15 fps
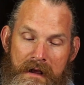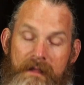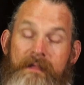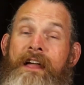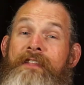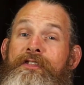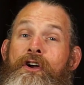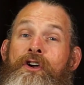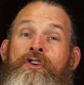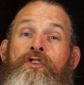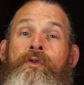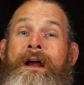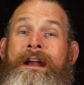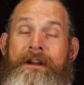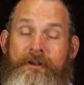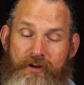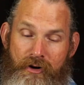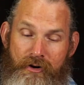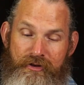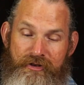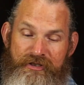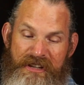let the
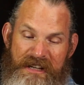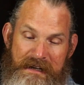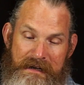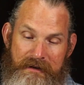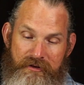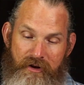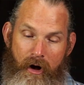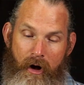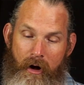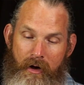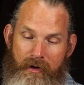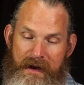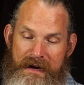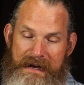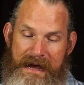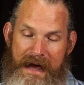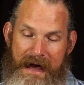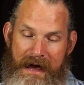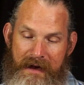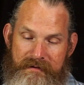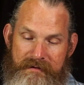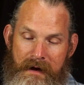creditor seize all that he
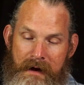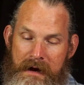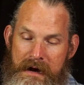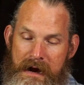has,